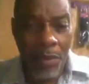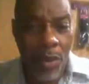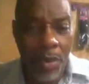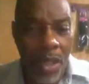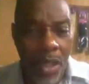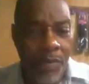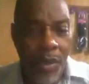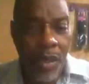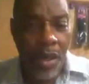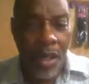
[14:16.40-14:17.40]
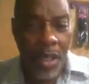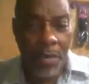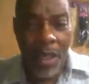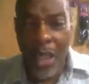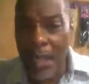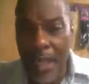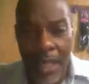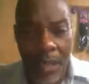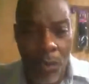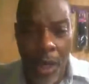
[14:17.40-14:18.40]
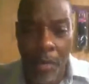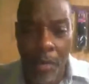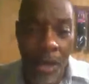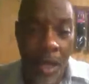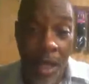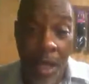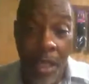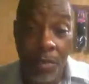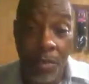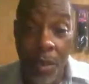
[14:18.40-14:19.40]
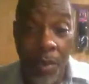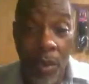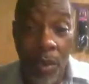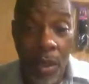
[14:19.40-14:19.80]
Wouldn't be need for all of this. But that's not the way America is, people.